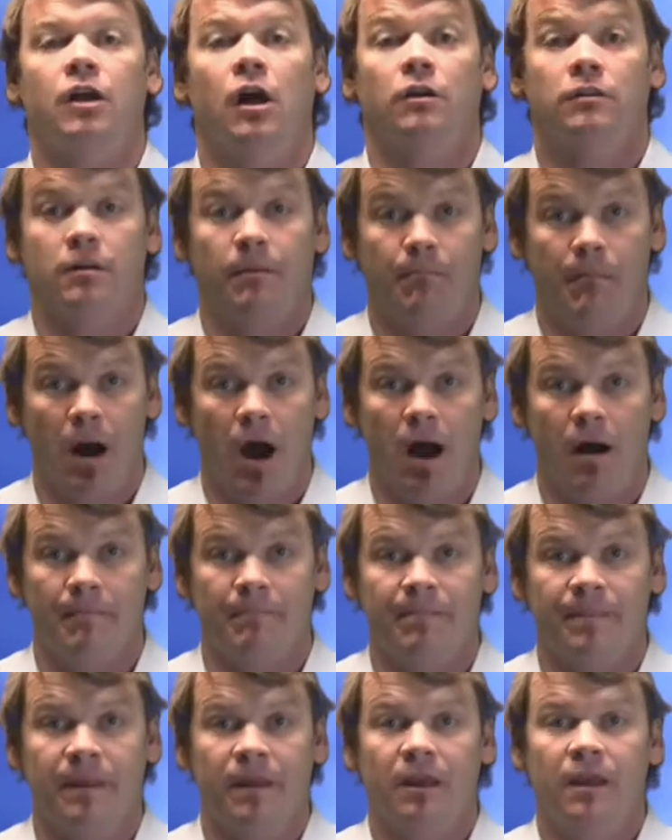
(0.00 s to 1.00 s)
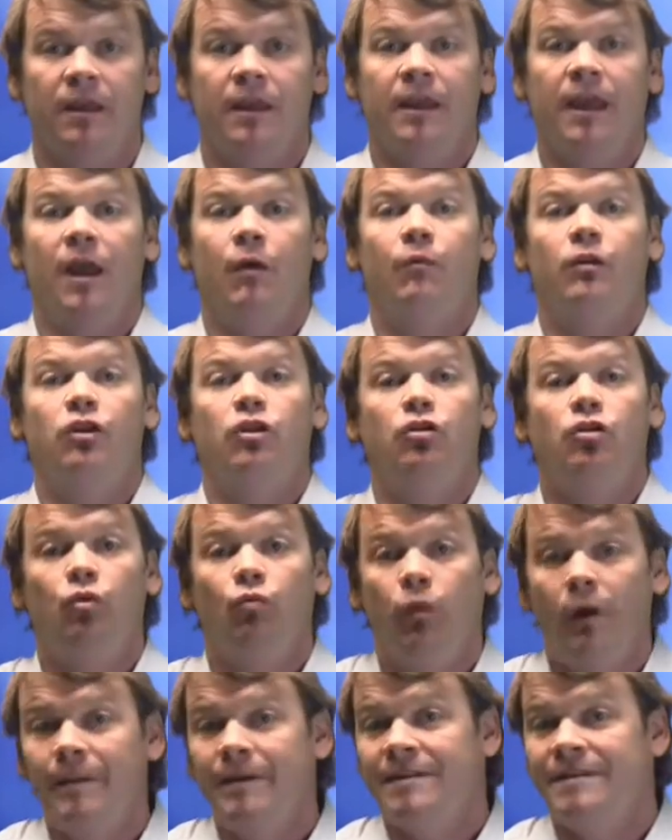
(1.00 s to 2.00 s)
talk to mom. And when you do
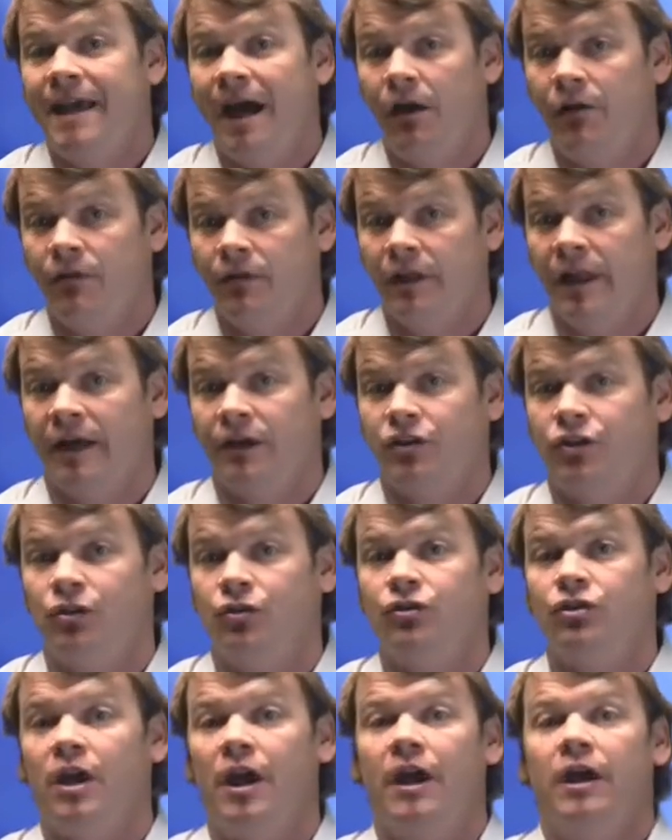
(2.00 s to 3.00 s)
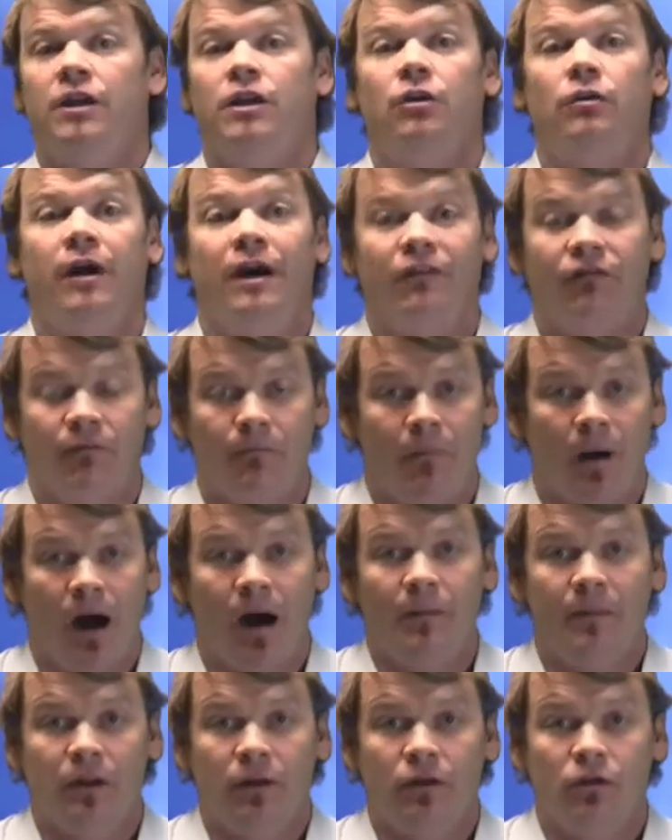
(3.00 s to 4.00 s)
women's health lectures, you'll have
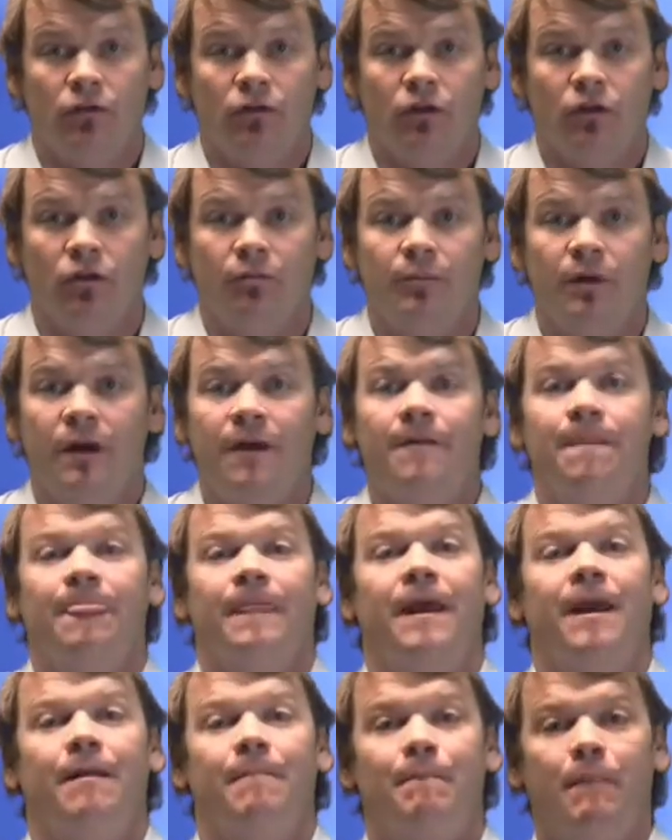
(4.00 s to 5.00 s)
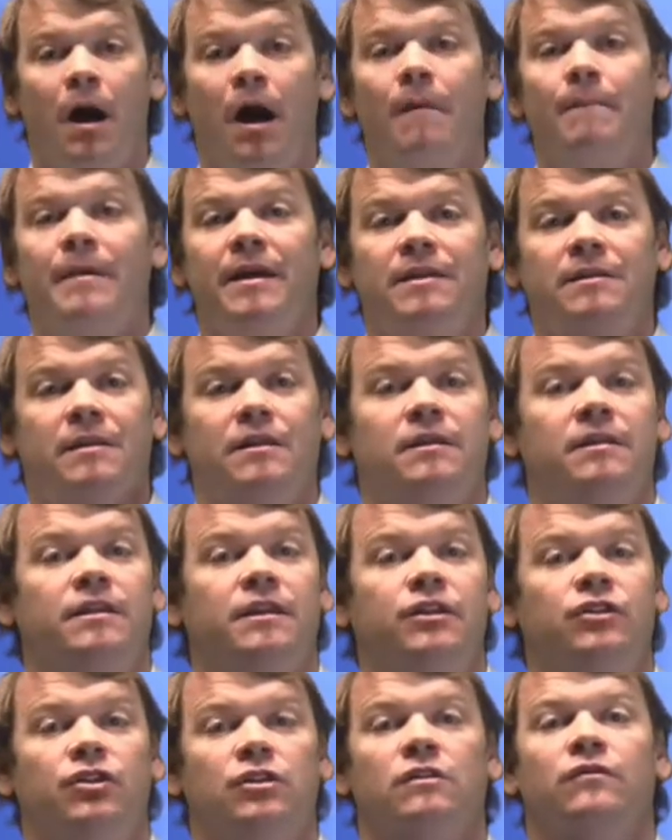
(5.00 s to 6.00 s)
mom in the group, and mom makes the
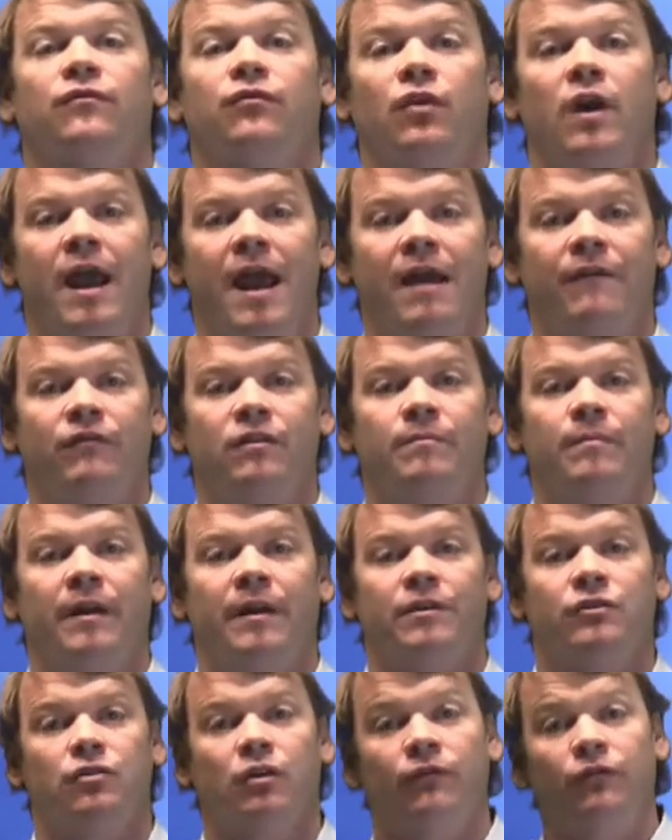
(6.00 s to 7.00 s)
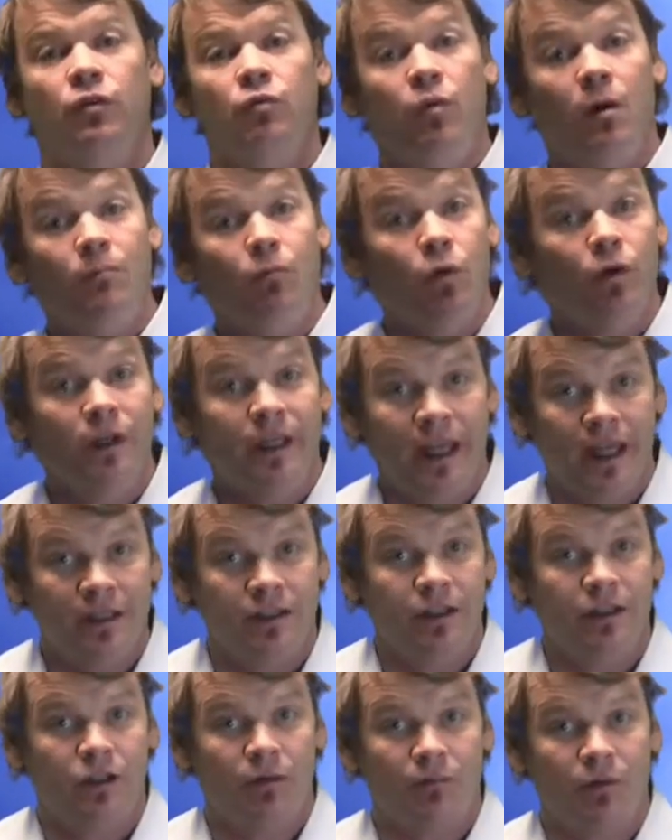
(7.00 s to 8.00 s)
decisions for everybody. So if you want more
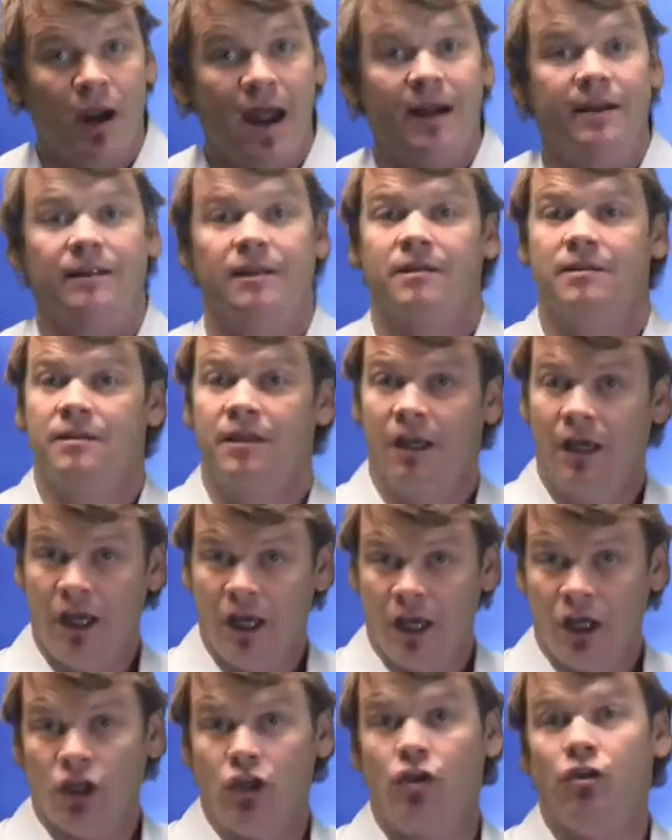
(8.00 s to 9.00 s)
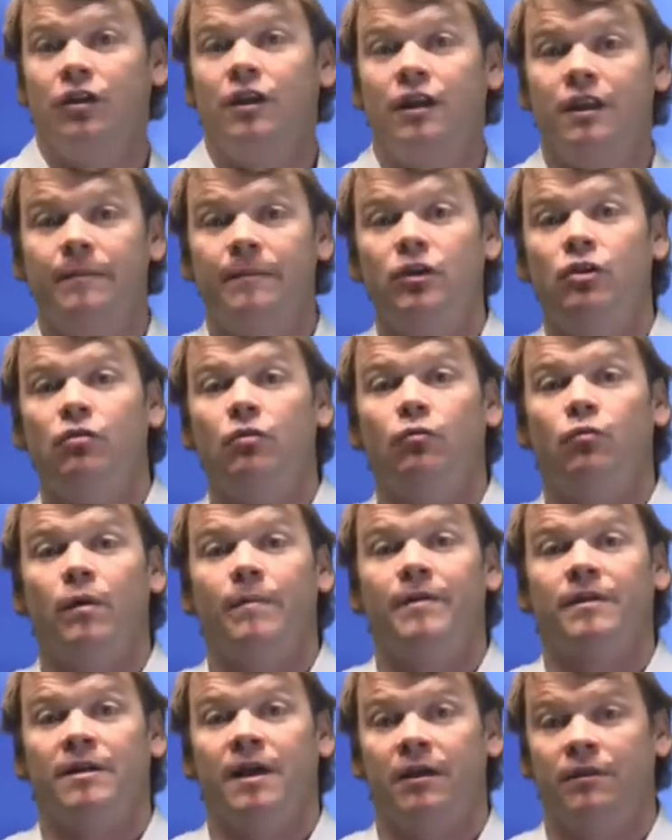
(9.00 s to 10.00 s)
kids in your practice, you need to be doing
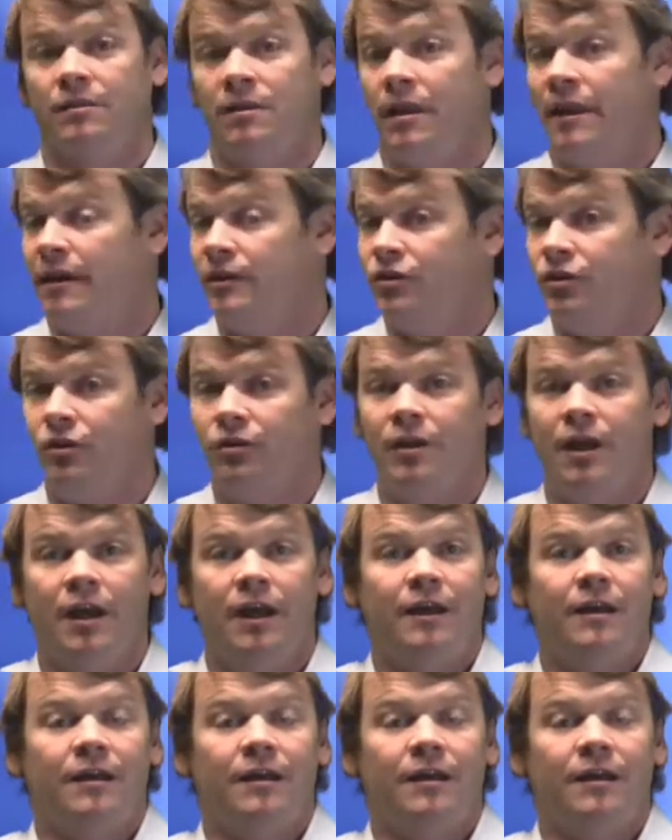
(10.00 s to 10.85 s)
women's health lecture.